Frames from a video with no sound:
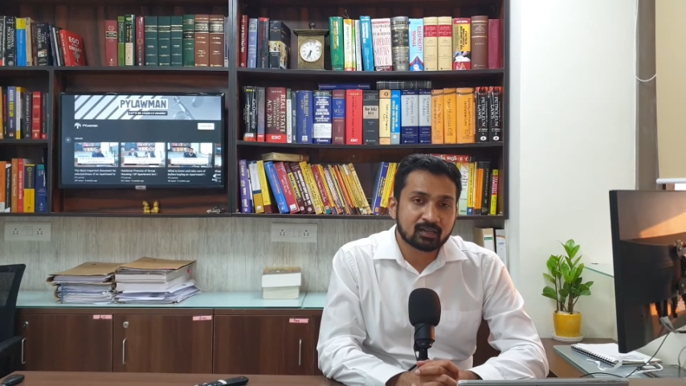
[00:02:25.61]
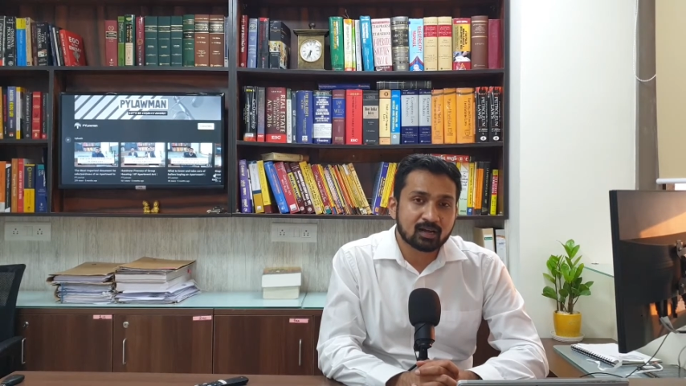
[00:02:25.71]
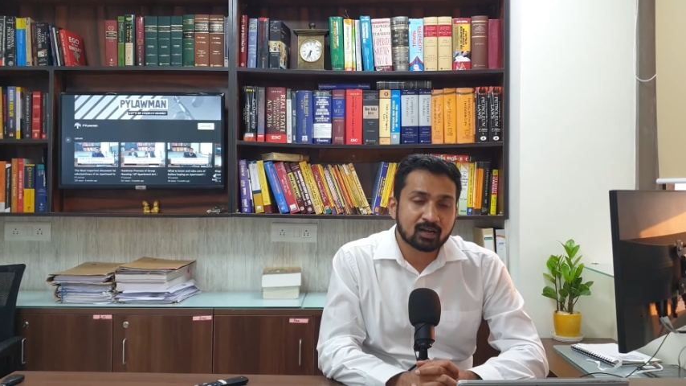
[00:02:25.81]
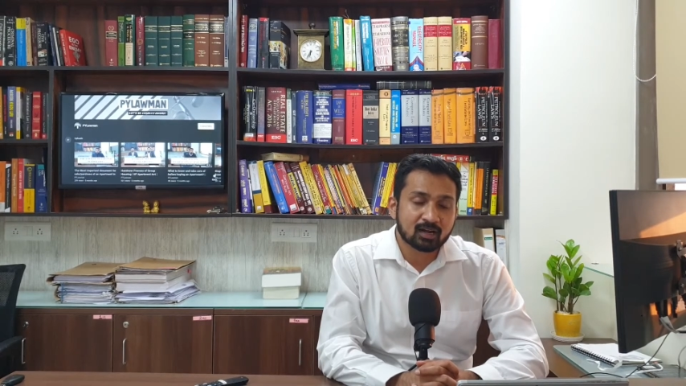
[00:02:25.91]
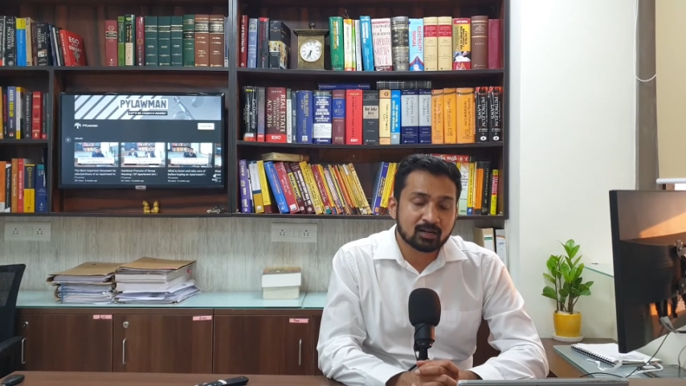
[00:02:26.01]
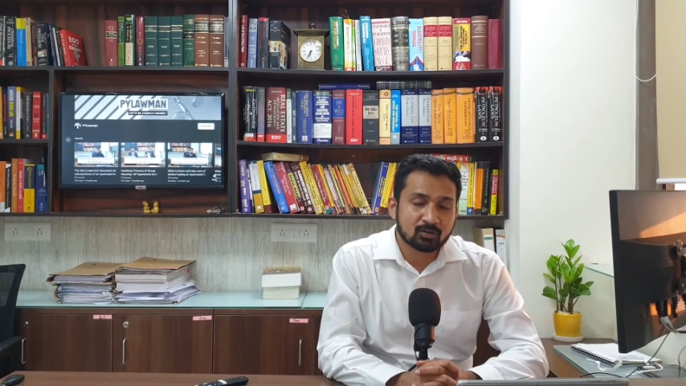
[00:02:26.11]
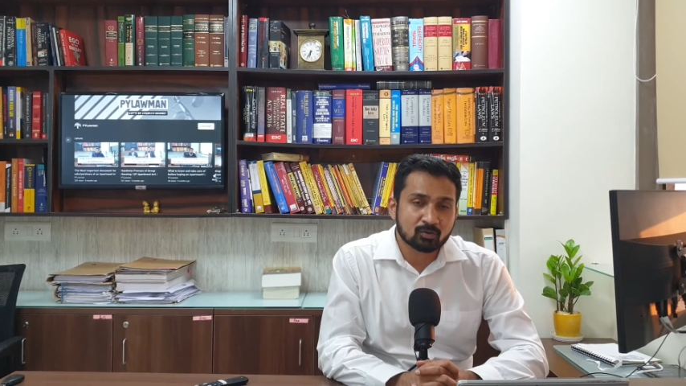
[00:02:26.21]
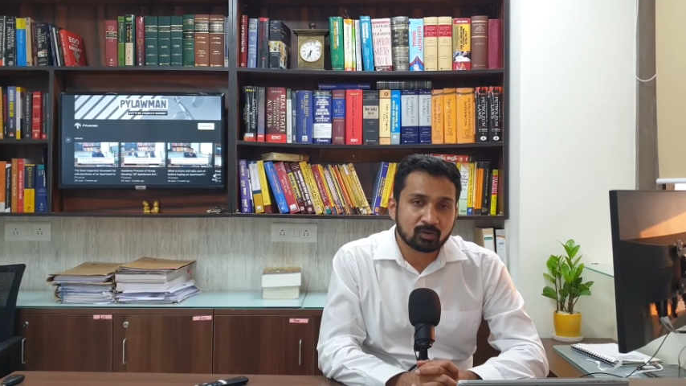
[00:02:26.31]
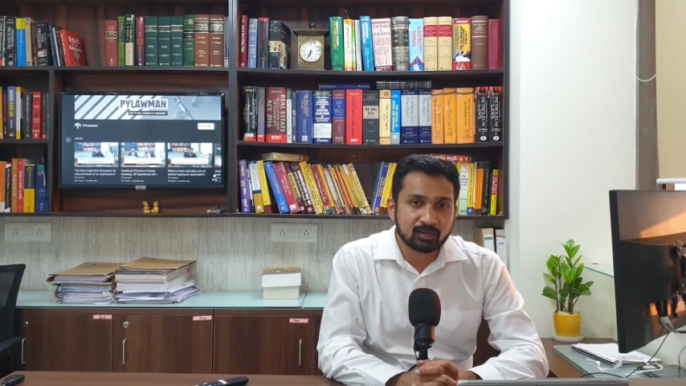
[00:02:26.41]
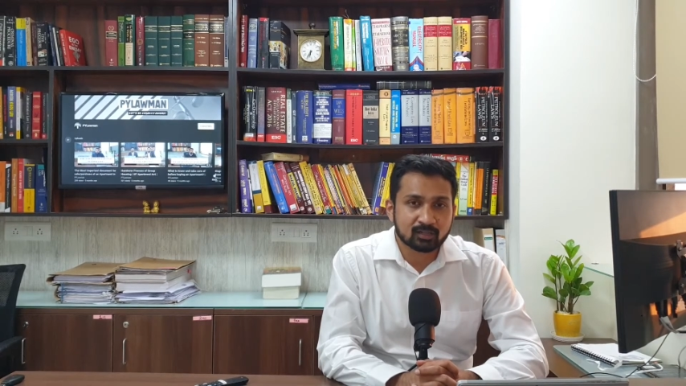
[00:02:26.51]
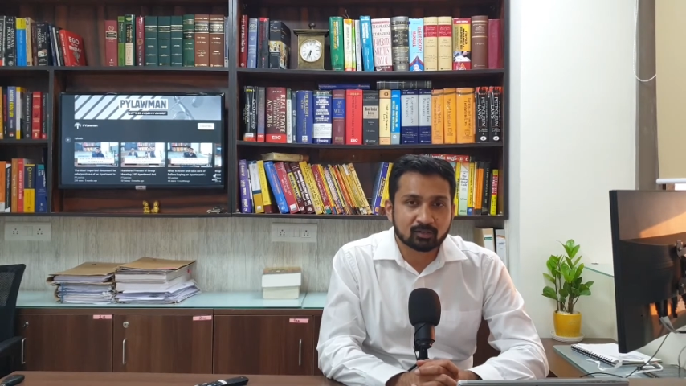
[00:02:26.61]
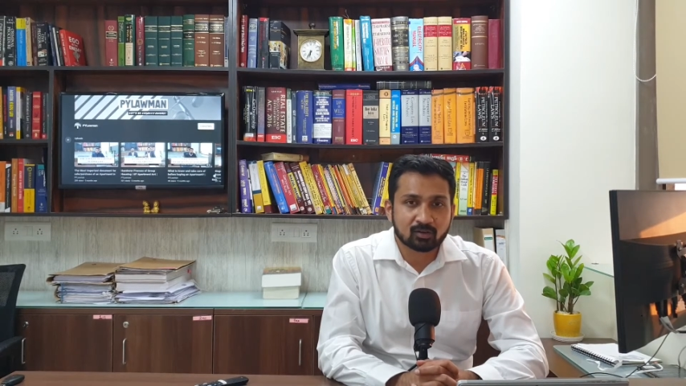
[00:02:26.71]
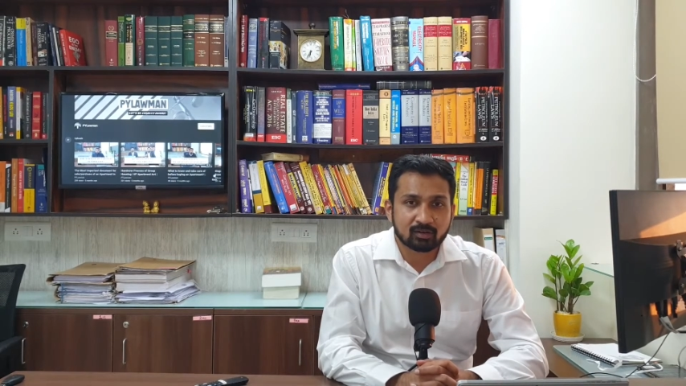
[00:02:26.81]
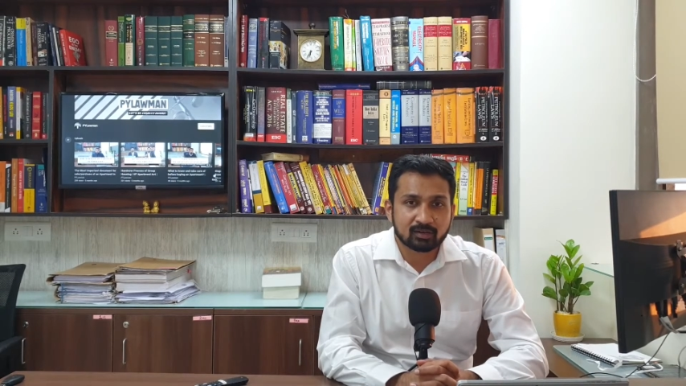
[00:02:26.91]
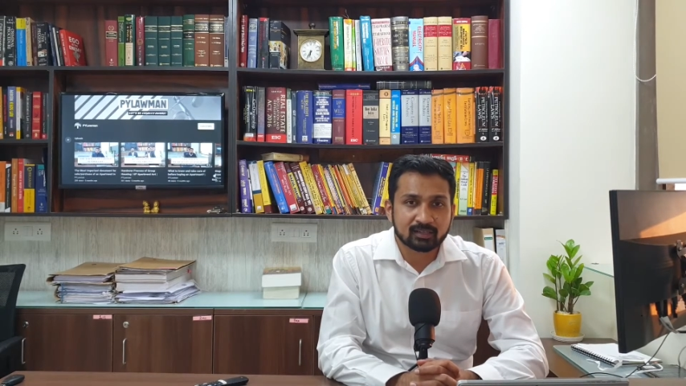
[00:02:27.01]
a controlling
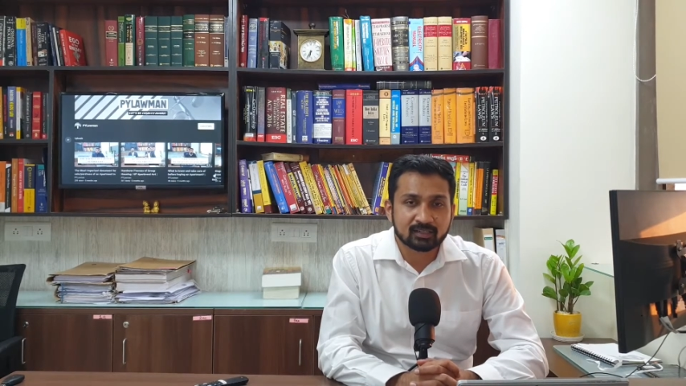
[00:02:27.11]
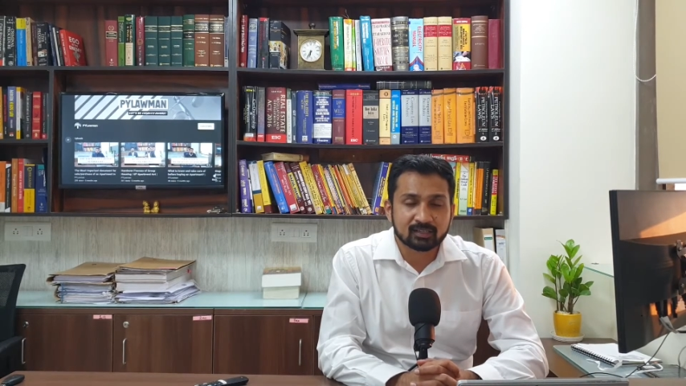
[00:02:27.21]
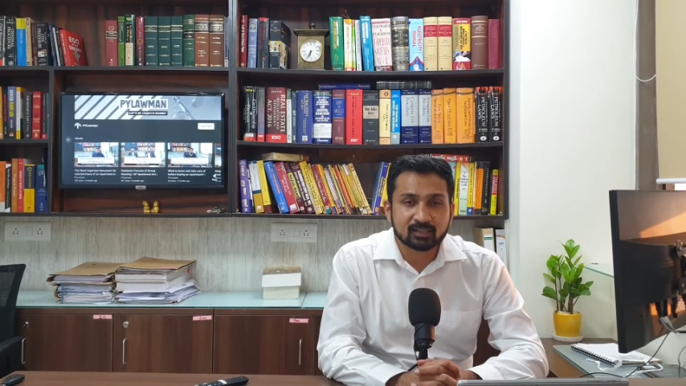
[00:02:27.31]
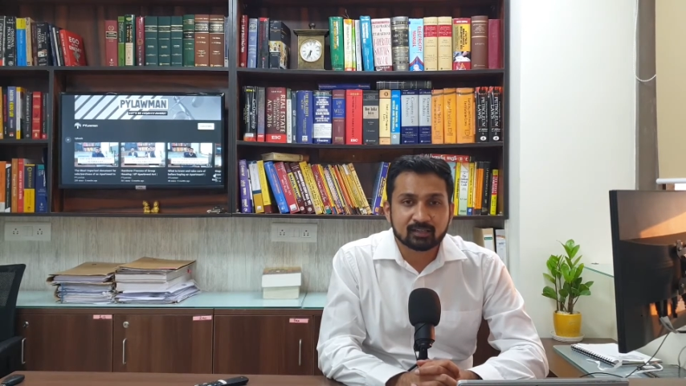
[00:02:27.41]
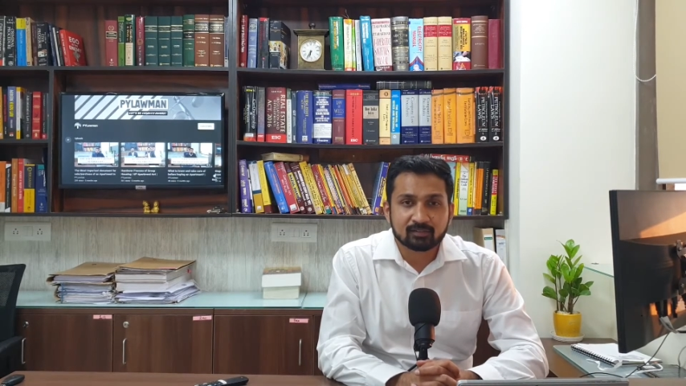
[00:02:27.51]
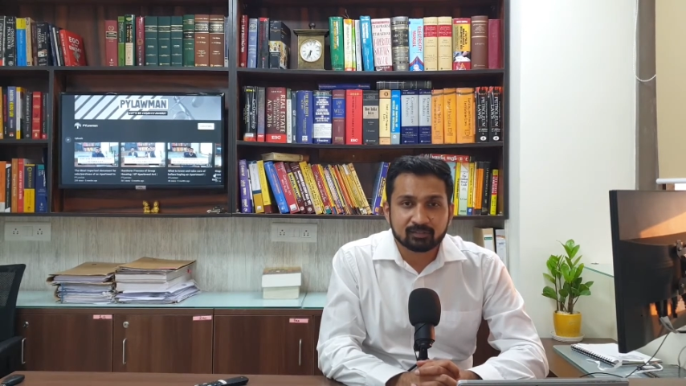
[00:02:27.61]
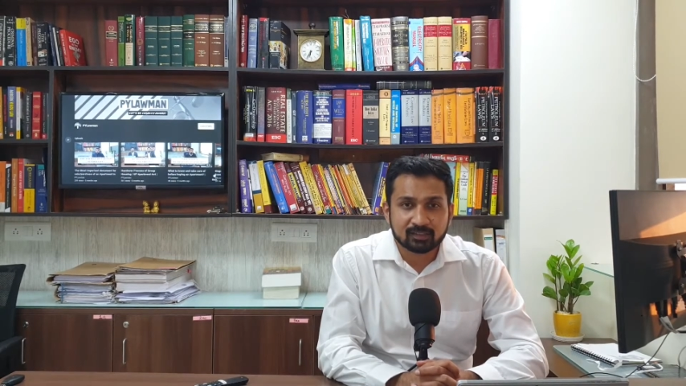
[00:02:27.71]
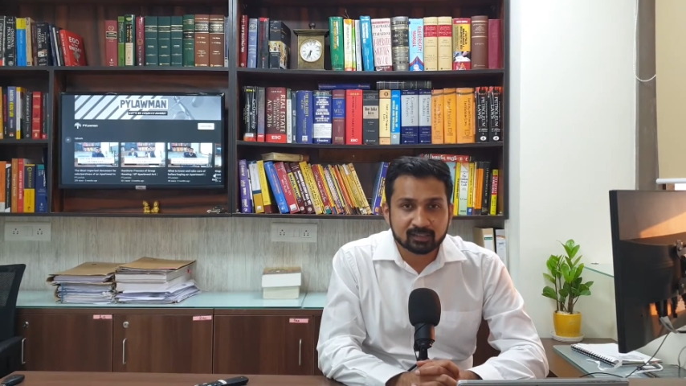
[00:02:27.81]
authority with